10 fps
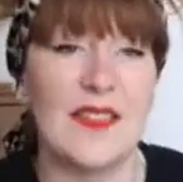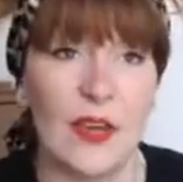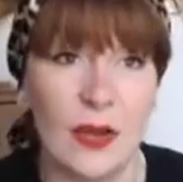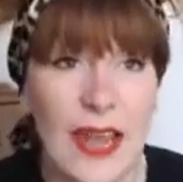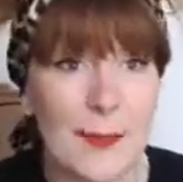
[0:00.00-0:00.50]

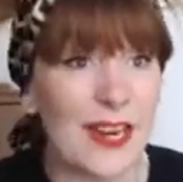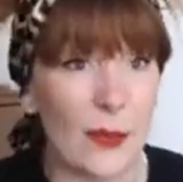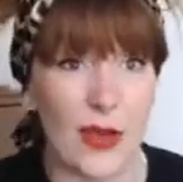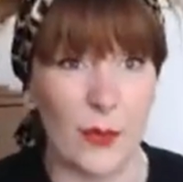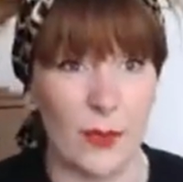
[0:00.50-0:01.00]
So let me
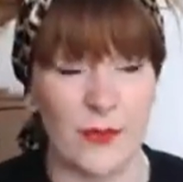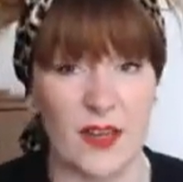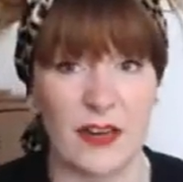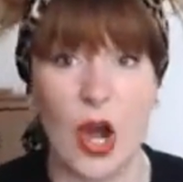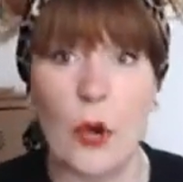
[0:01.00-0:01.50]
know what your problems
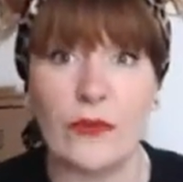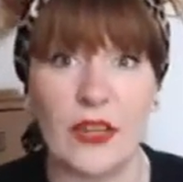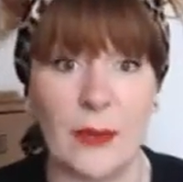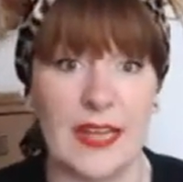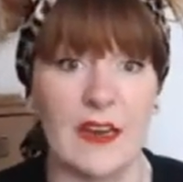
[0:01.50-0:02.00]
are, and
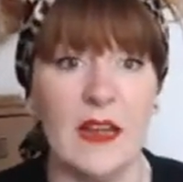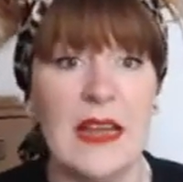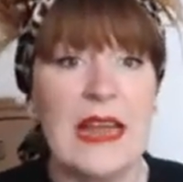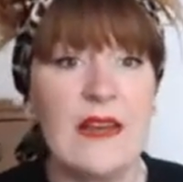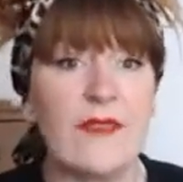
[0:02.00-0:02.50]
hopefully we can
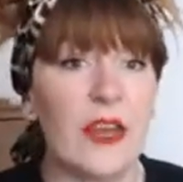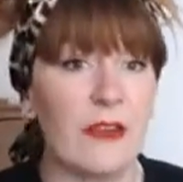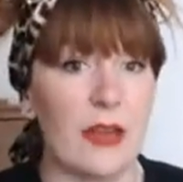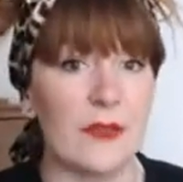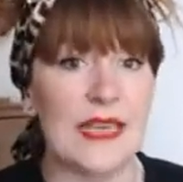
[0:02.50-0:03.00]

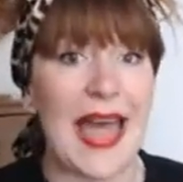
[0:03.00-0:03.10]
figure out